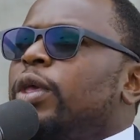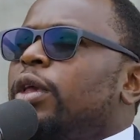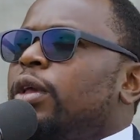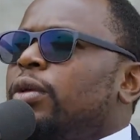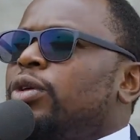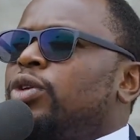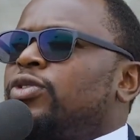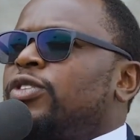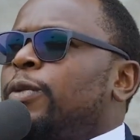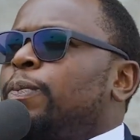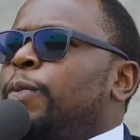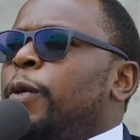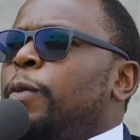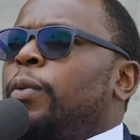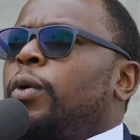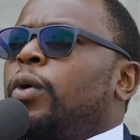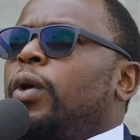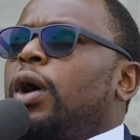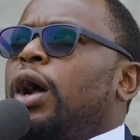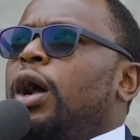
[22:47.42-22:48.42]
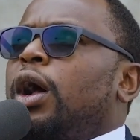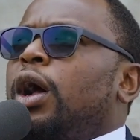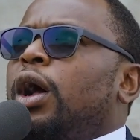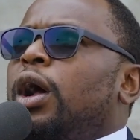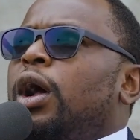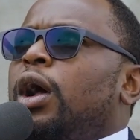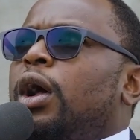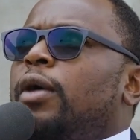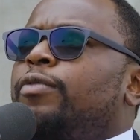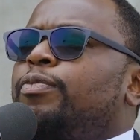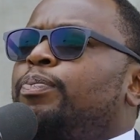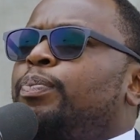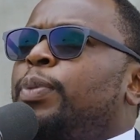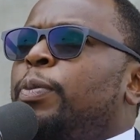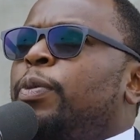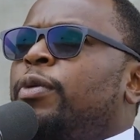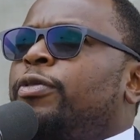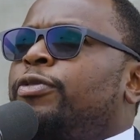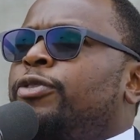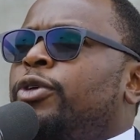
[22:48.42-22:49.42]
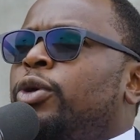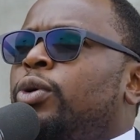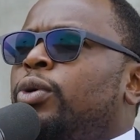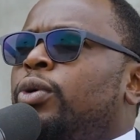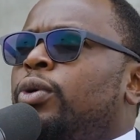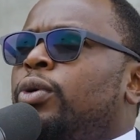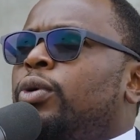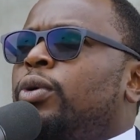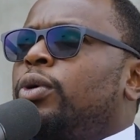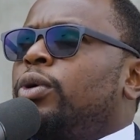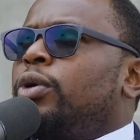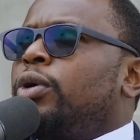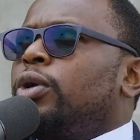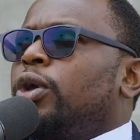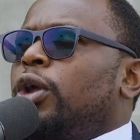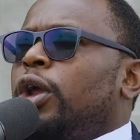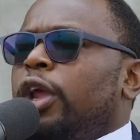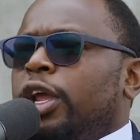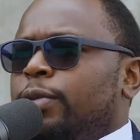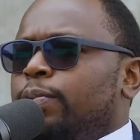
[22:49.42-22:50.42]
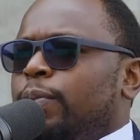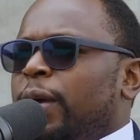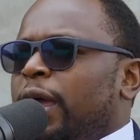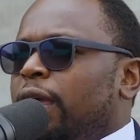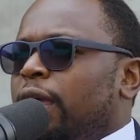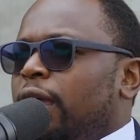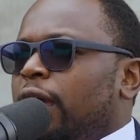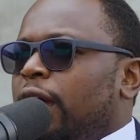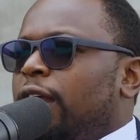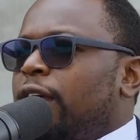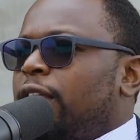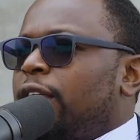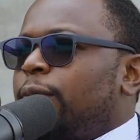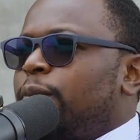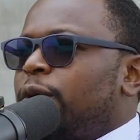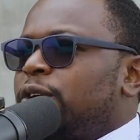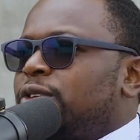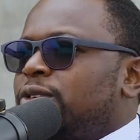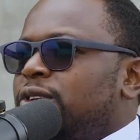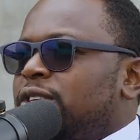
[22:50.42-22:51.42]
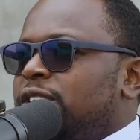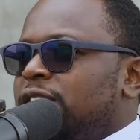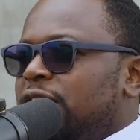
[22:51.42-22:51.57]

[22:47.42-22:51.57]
You see, people feel hurt by another person's